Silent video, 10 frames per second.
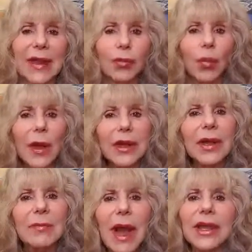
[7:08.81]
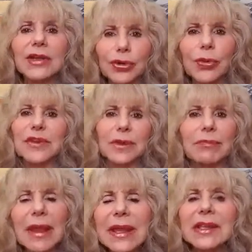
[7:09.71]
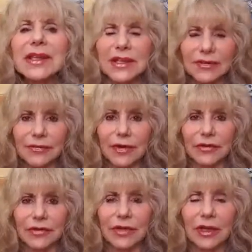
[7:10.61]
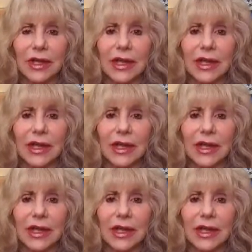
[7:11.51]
And what am I doing to make a difference